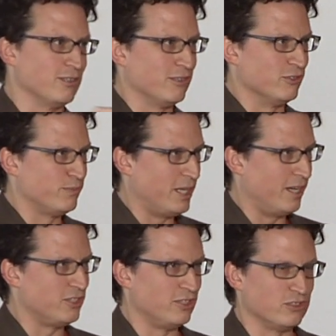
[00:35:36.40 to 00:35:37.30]
equals
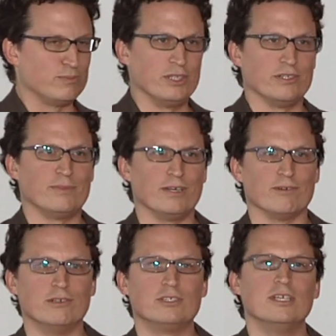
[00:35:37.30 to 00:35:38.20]
page, and you just build it by
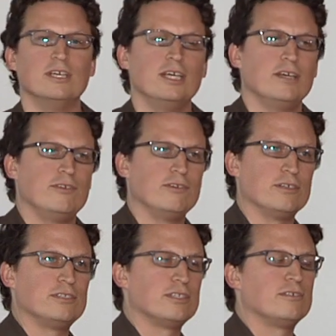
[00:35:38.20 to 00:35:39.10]
rote. You
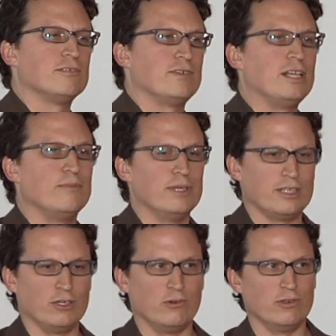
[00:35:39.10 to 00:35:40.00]
consider
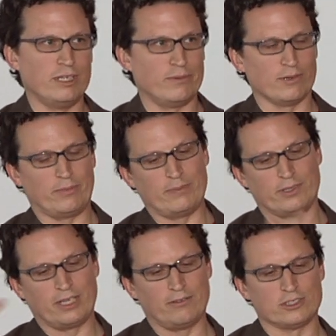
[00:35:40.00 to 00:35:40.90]
development the only
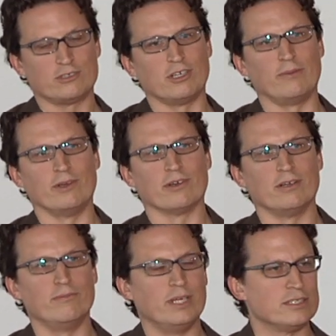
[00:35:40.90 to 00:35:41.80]
people downstream. You're going
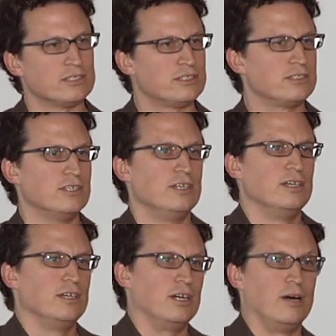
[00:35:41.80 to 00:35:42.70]
to miss
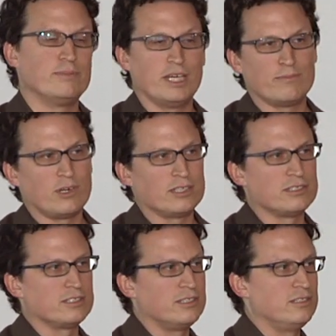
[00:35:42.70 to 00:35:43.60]
update
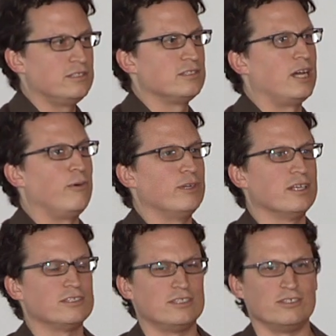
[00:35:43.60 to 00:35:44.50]
processes, how it
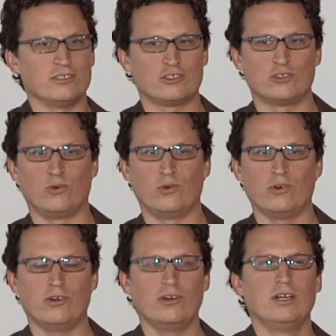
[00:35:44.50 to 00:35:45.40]
gets into the
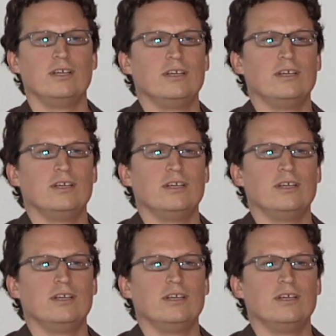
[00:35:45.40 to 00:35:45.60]
store,